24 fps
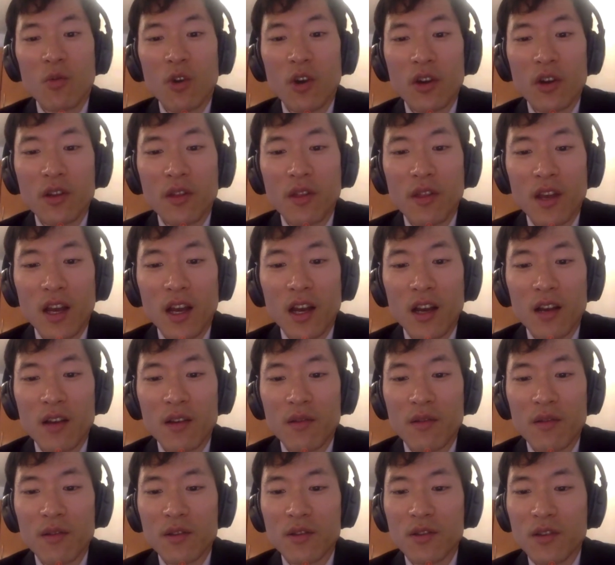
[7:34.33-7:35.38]
work
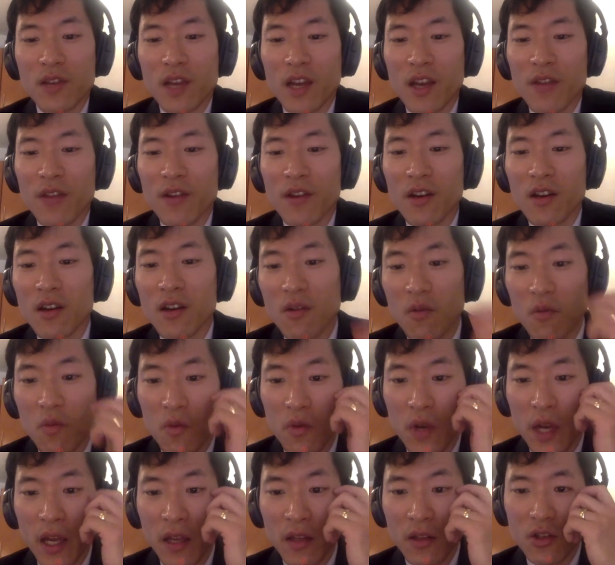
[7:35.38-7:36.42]
together
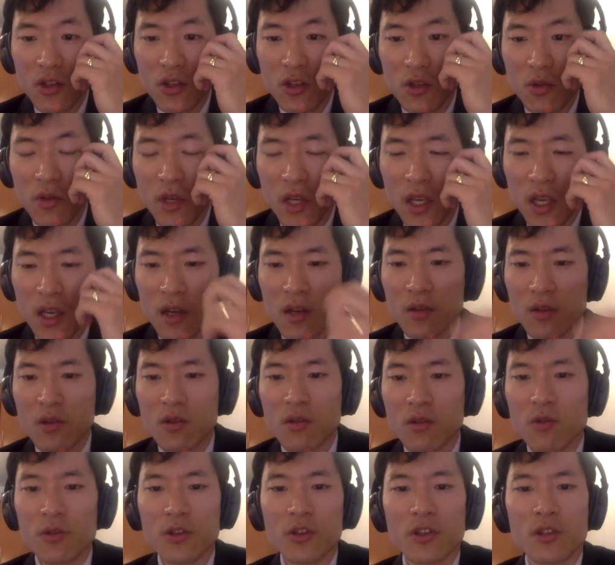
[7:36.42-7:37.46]
when chewing and
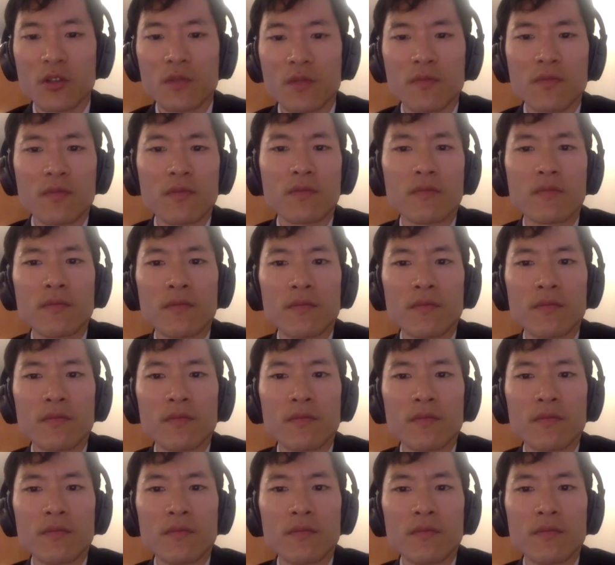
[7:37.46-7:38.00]
occlusion?